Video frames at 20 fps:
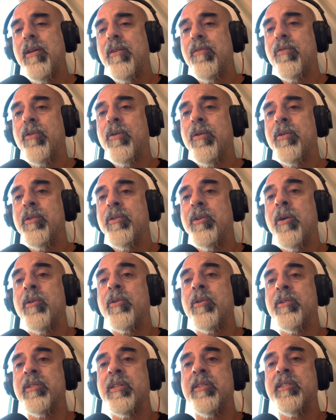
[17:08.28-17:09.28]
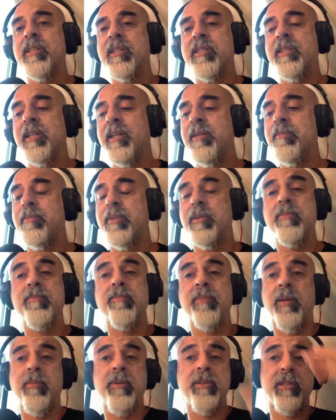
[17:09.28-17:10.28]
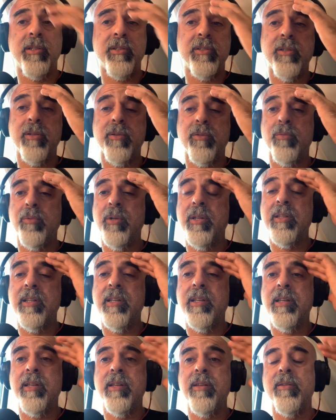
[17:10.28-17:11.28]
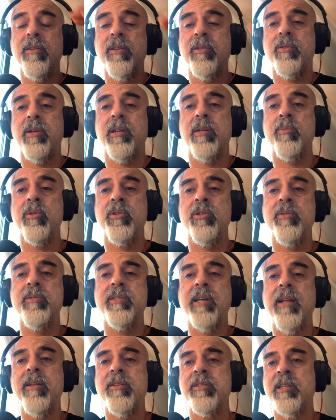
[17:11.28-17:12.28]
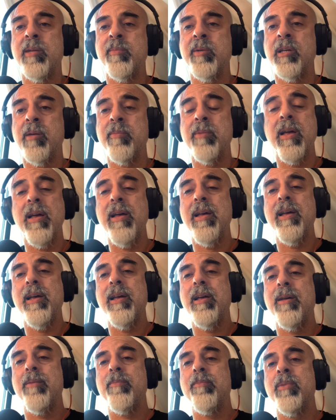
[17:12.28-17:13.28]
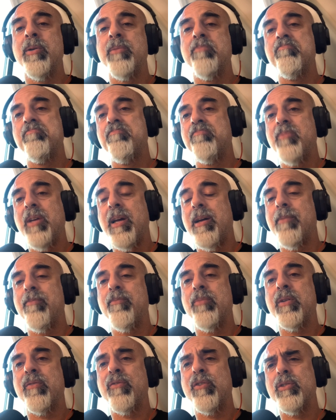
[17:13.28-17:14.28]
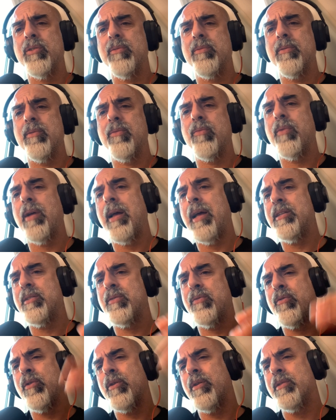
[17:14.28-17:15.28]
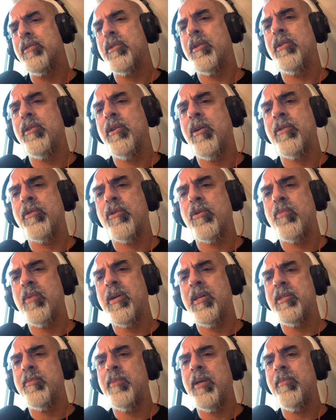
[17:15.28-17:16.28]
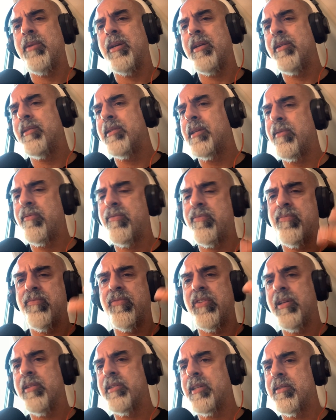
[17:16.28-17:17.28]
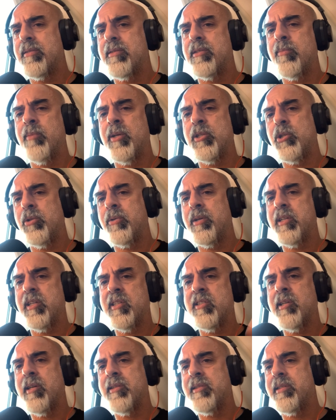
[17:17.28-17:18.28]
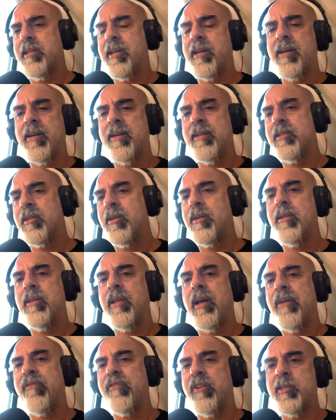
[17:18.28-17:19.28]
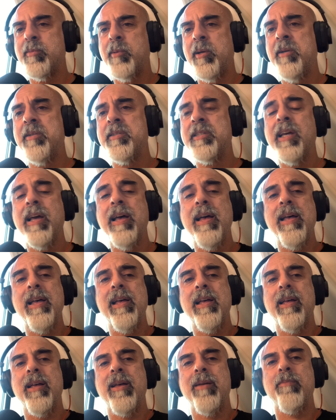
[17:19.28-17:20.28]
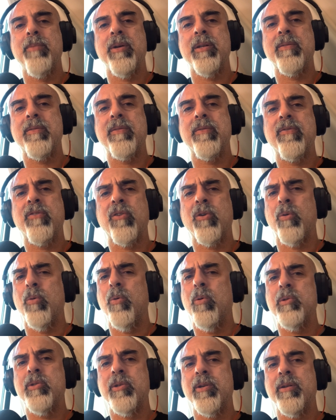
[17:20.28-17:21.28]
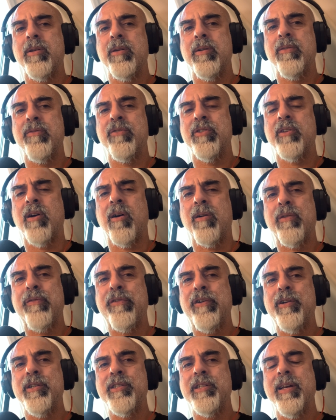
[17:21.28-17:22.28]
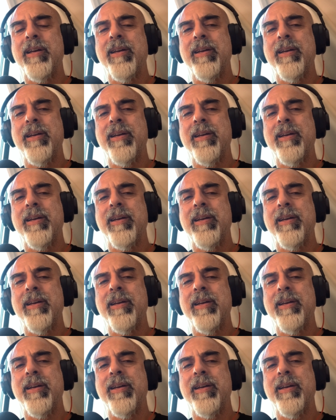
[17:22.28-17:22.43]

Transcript: for younger than 16, but maybe there's a really incredible new talent coming up. But as for the younger ones, maybe they feel that the maturity is not there, the life experience. But for older photographers,